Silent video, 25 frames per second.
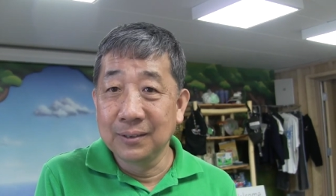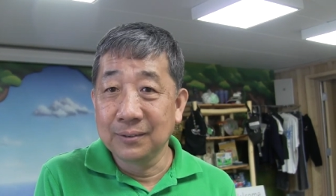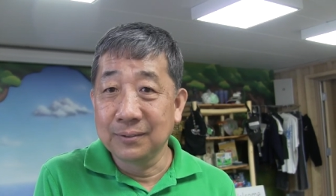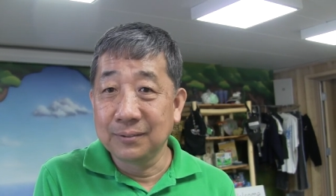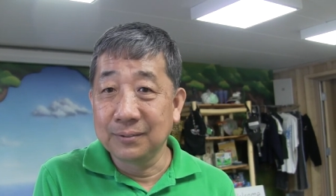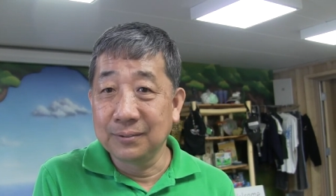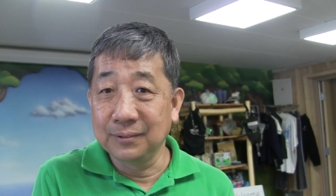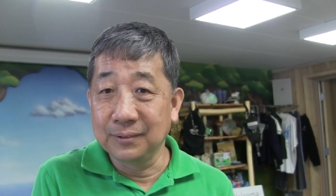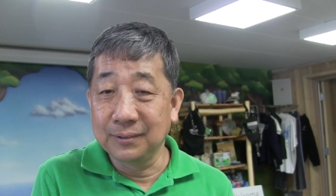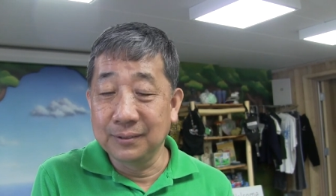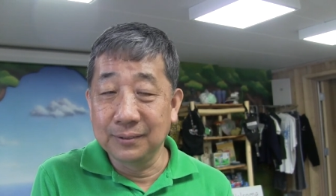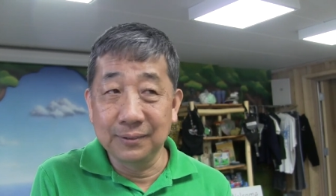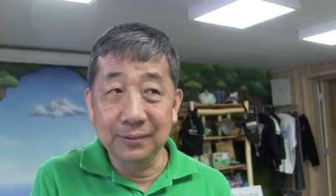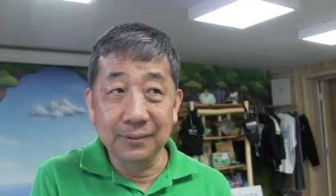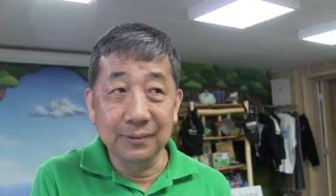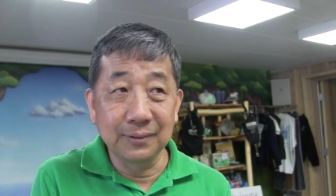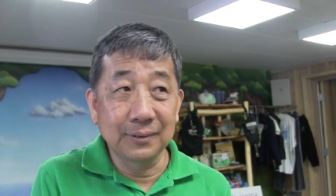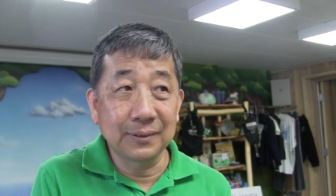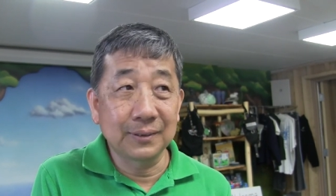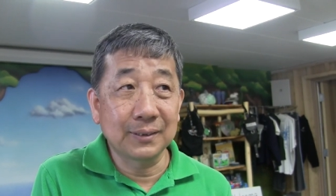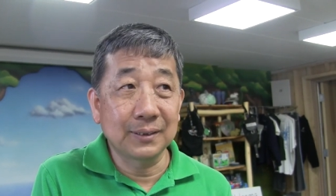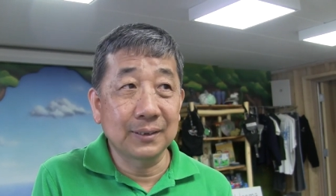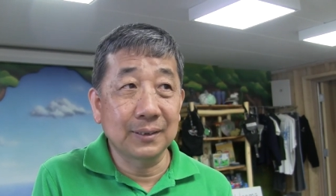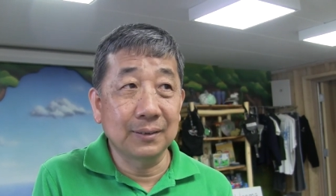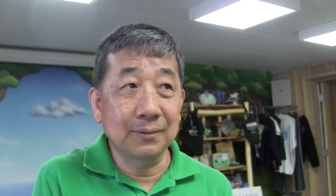to do
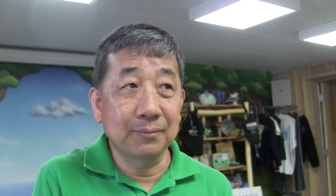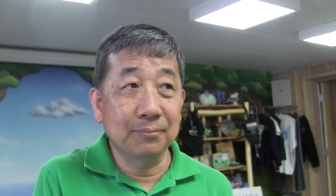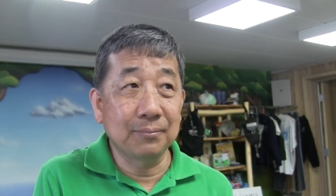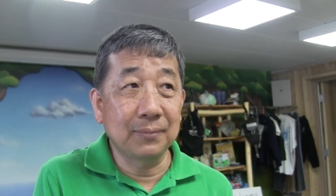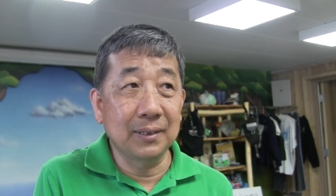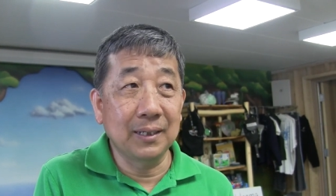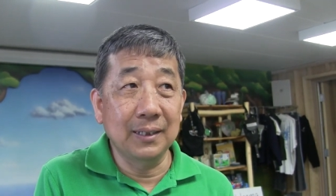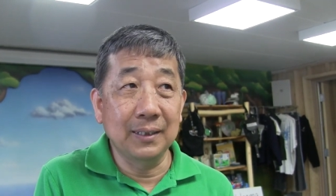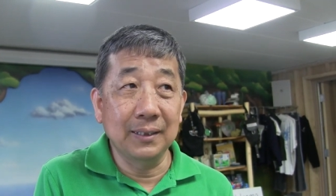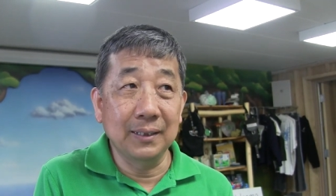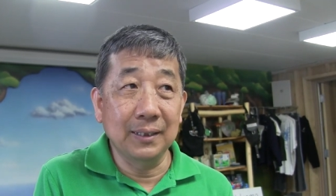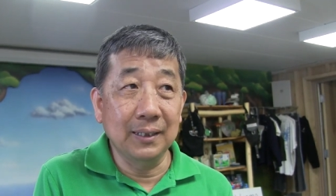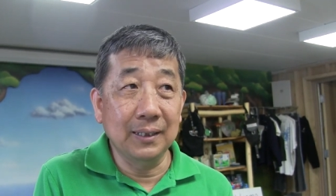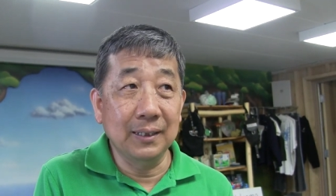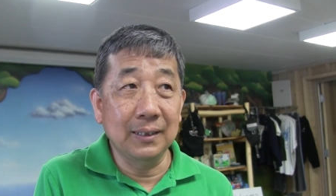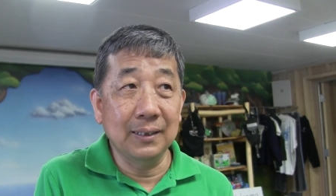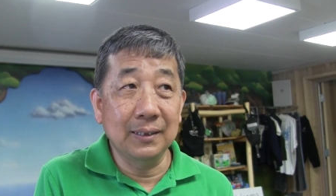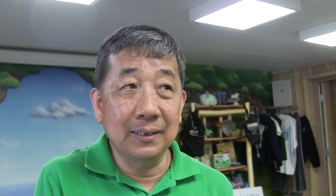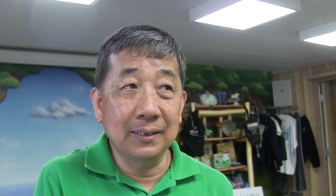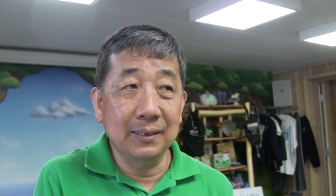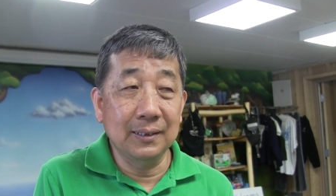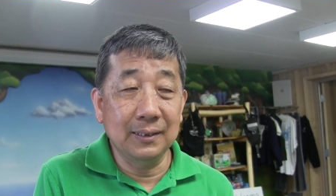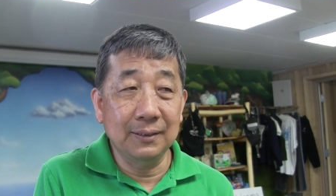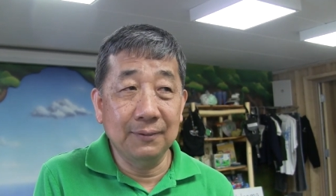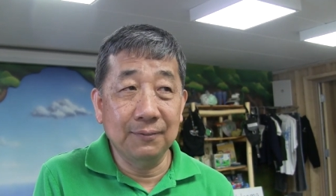some any
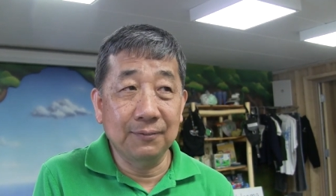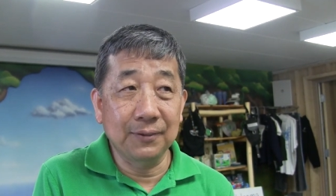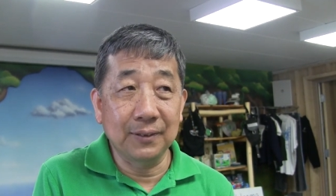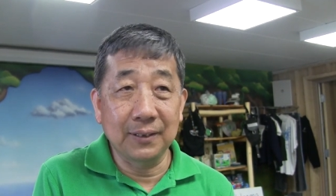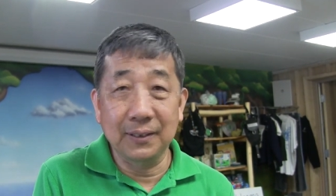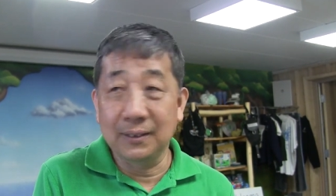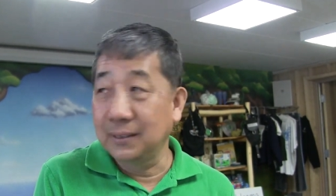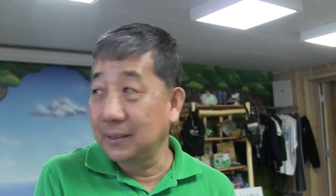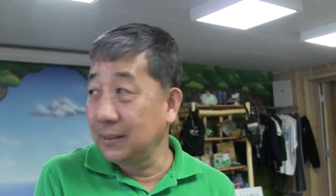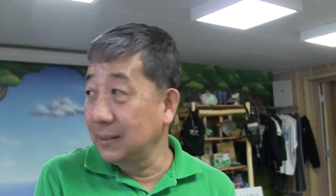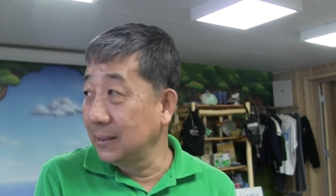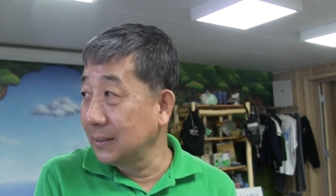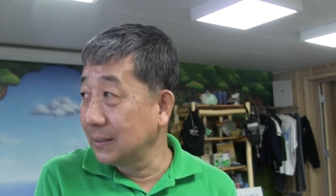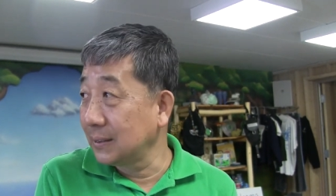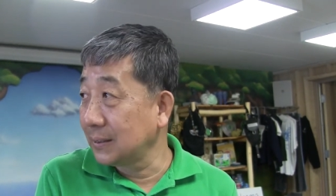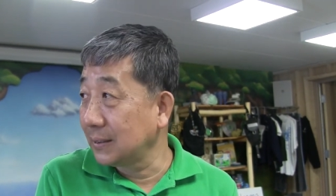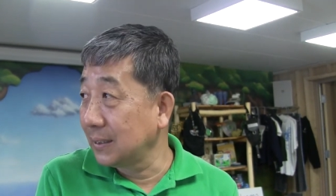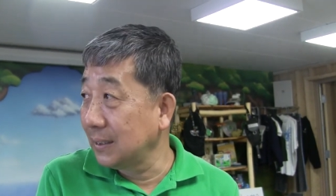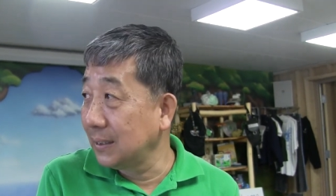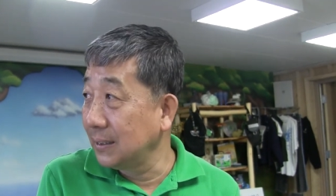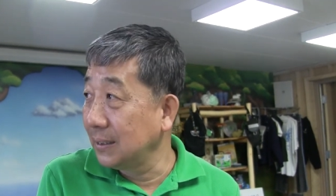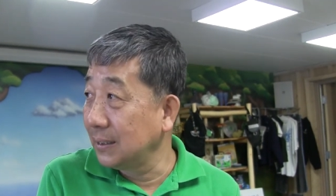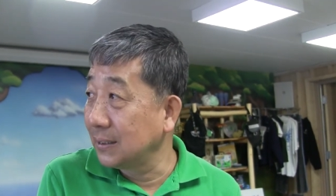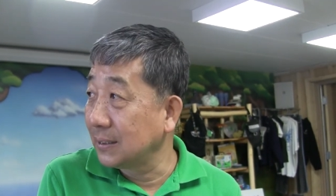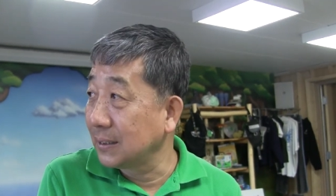if there is
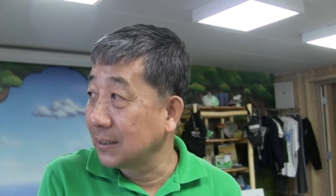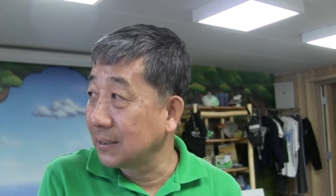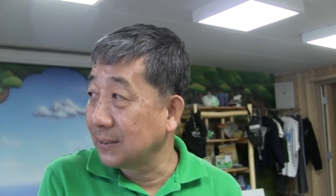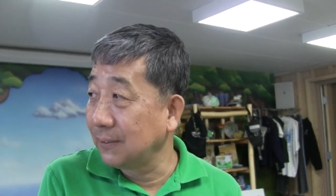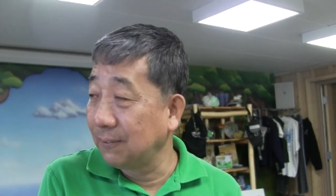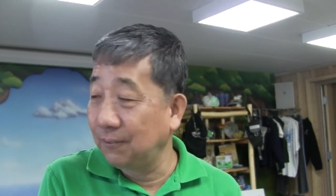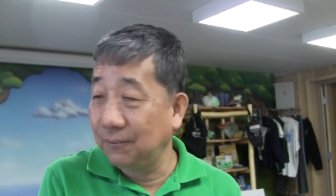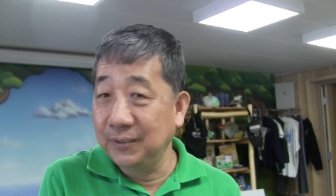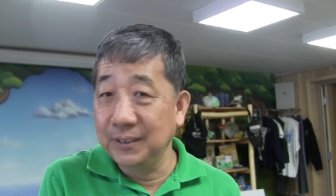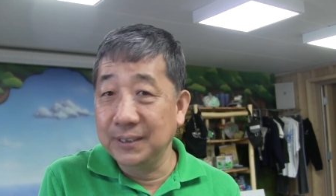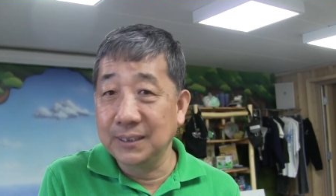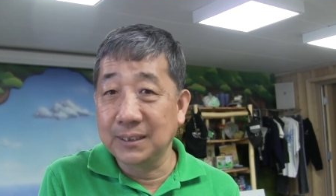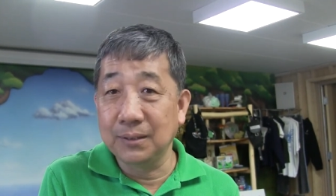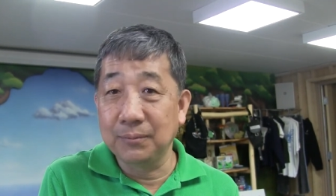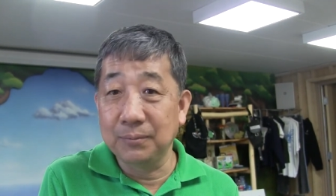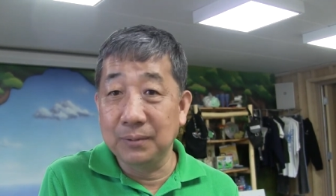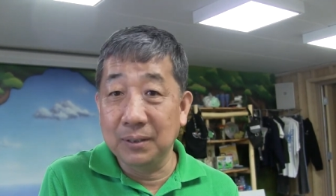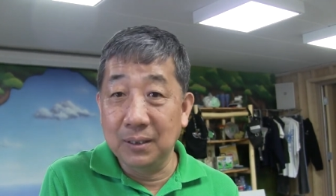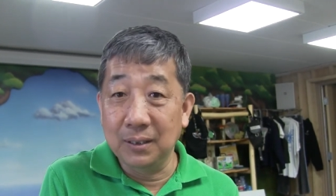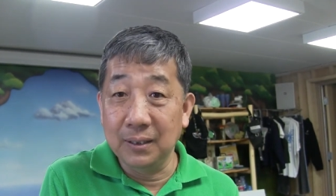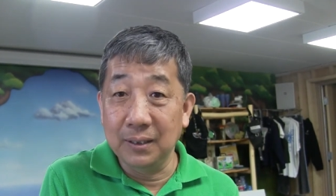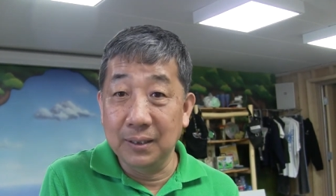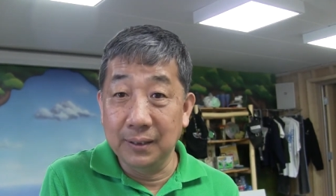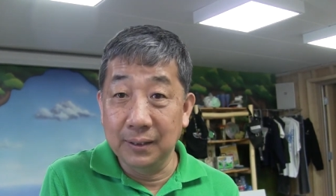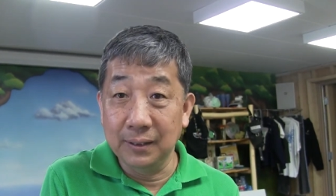any just
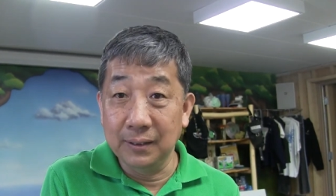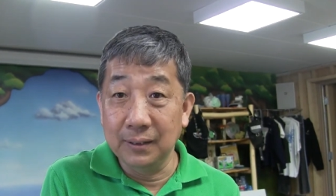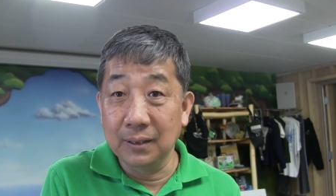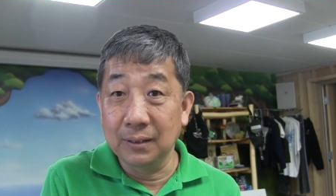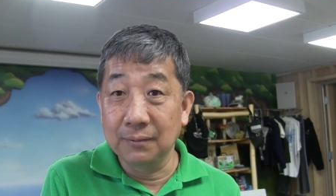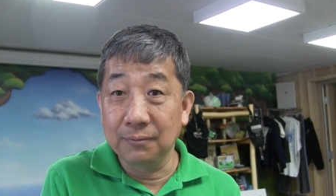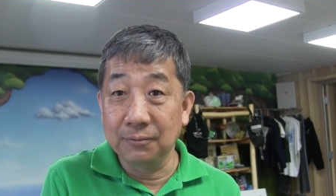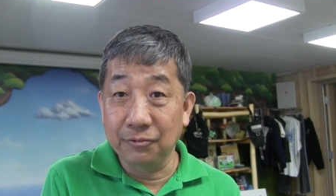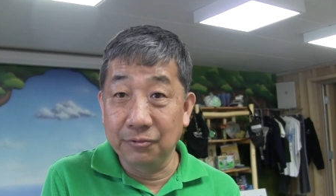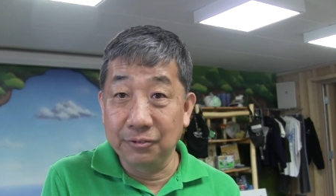feasibility of